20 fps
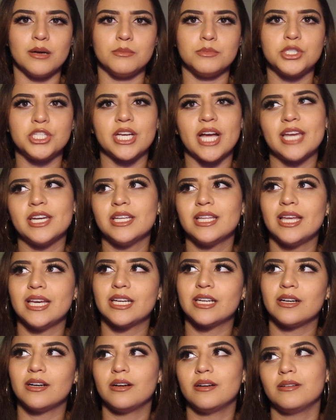she kind of
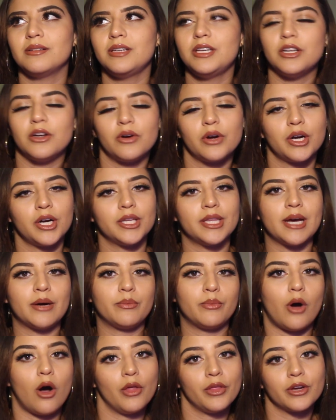like, you know, heard
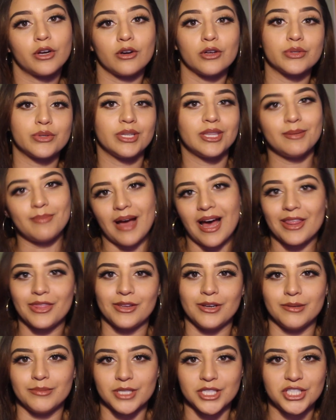that all the girls were in the
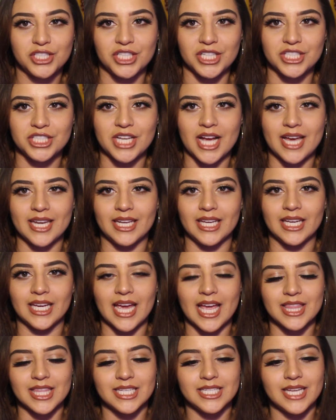bathroom just chit-chatting,
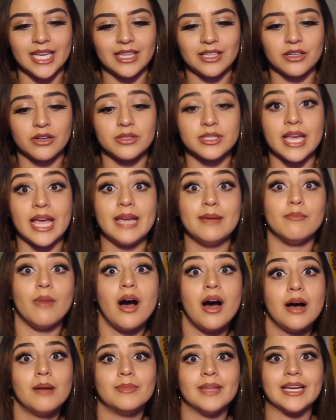and then Dayla goes, hey
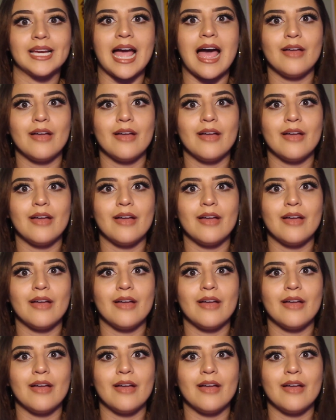mom, like